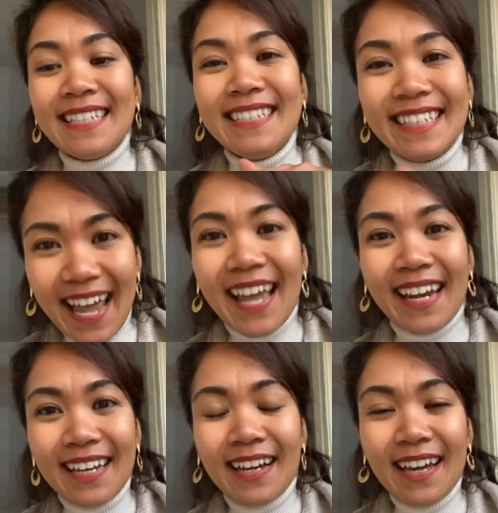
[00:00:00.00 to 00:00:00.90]

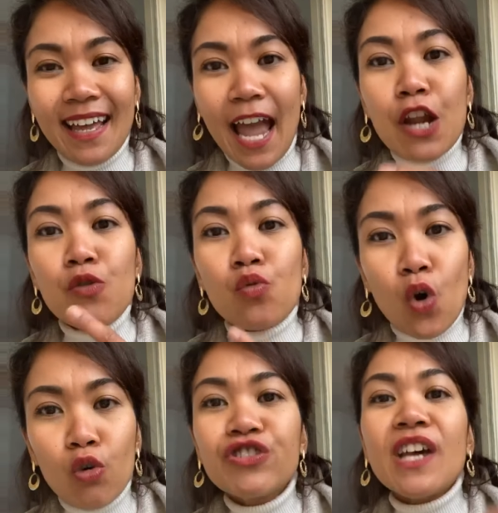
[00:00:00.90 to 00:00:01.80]
dead, and
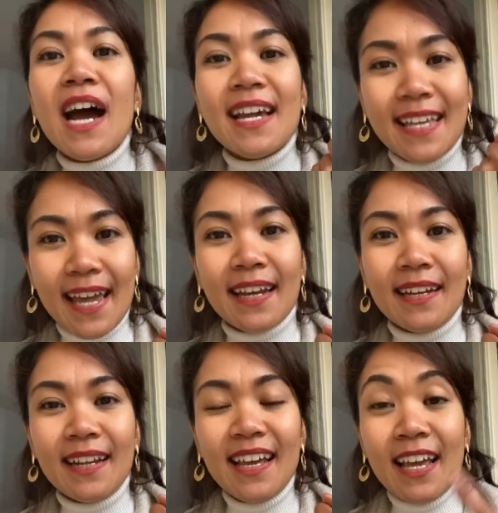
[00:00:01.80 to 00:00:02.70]
rose
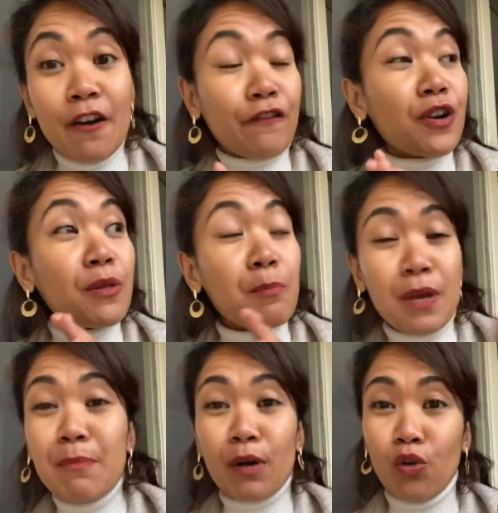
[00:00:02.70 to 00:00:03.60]
again for the
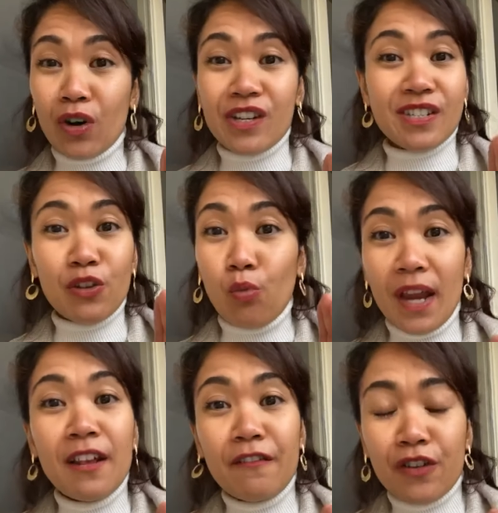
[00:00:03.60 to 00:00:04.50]
people who are still
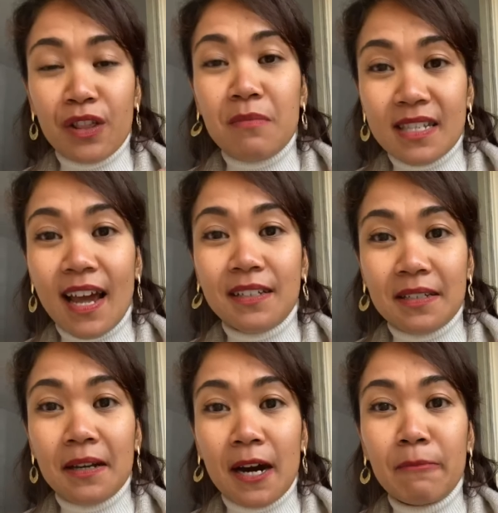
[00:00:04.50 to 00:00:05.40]
waiting for the Messiah to
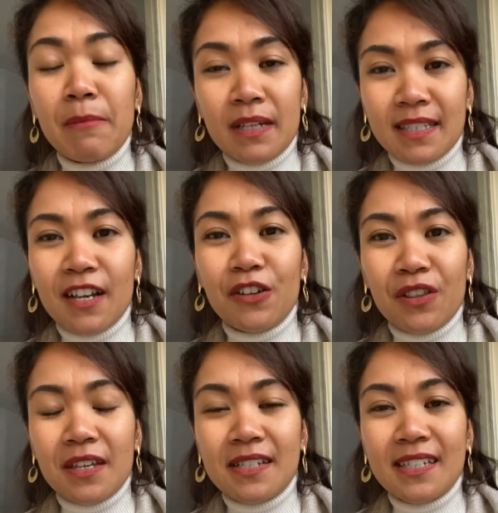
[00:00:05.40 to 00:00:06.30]
come, let me tell you
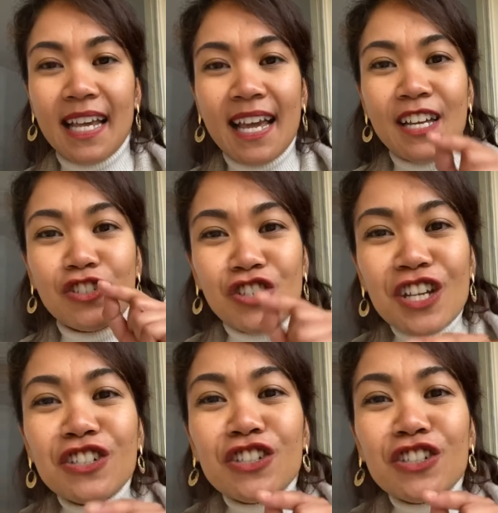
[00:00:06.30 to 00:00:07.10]
this Jesus